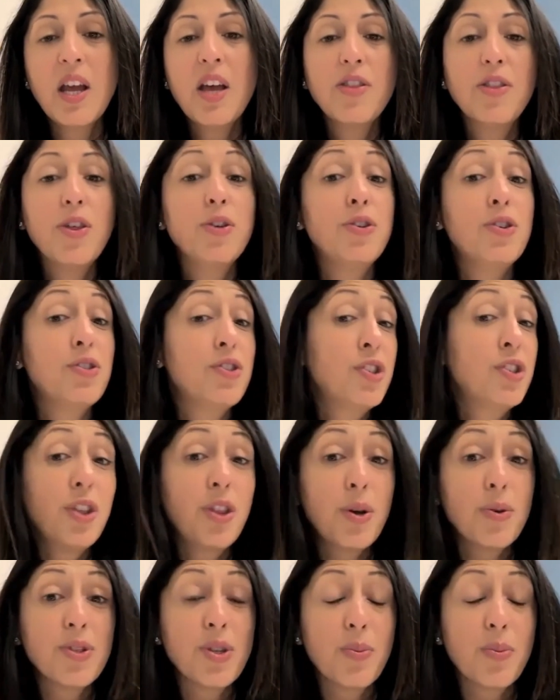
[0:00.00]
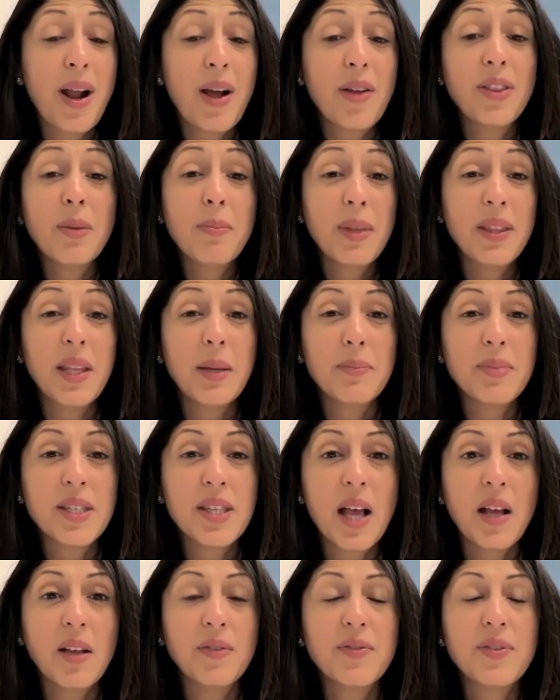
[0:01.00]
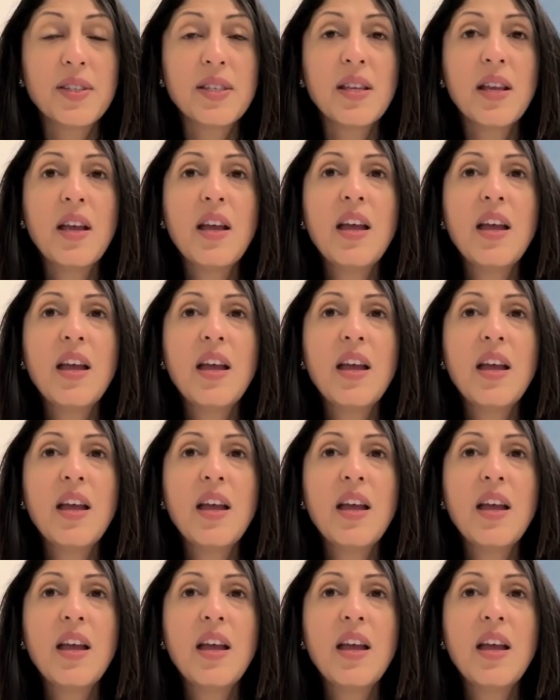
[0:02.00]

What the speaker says: to those around them and themselves.